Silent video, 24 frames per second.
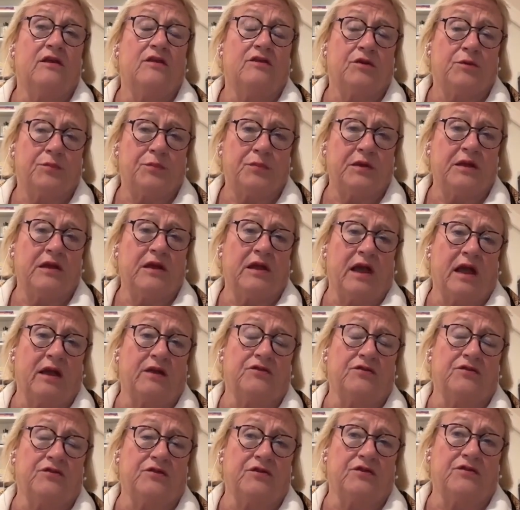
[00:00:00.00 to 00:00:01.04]
the big
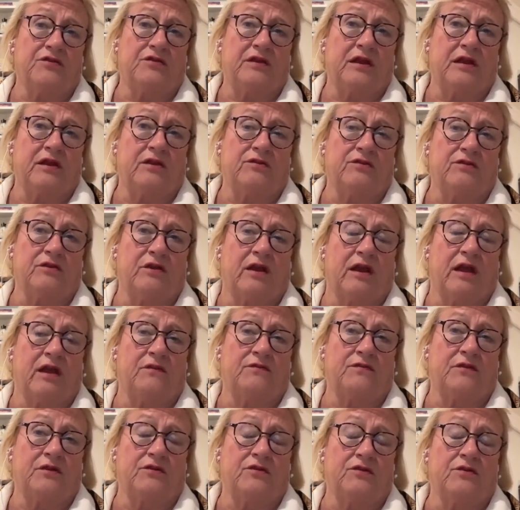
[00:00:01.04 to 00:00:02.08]
action the state is going to
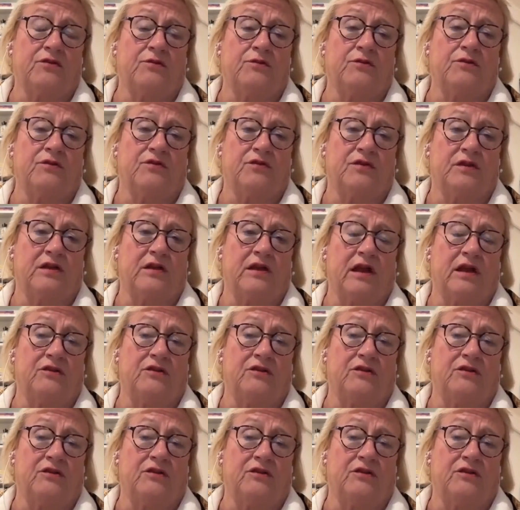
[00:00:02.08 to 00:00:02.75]
have to do, is the yep.